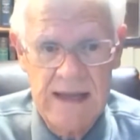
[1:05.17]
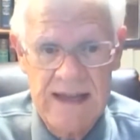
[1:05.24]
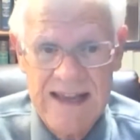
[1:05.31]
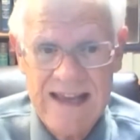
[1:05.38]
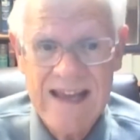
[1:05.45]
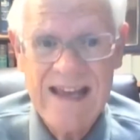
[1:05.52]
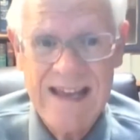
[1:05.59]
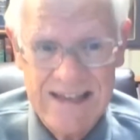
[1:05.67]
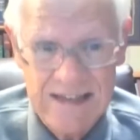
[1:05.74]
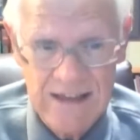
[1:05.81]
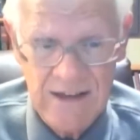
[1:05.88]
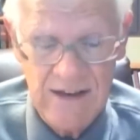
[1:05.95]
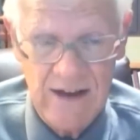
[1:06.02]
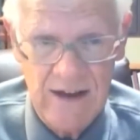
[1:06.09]

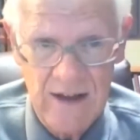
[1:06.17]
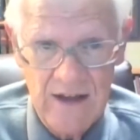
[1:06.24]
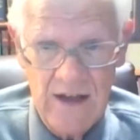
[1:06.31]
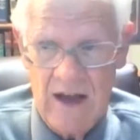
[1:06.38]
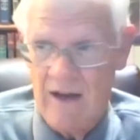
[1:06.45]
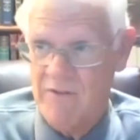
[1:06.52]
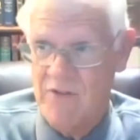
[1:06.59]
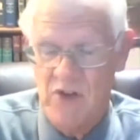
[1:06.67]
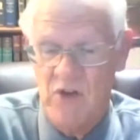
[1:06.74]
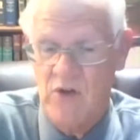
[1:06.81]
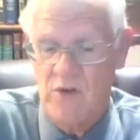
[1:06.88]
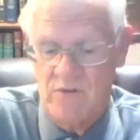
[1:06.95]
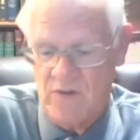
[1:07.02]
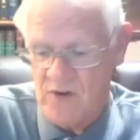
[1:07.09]
end of the
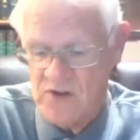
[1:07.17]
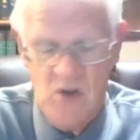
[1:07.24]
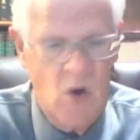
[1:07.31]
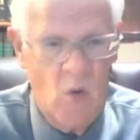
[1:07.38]
universe,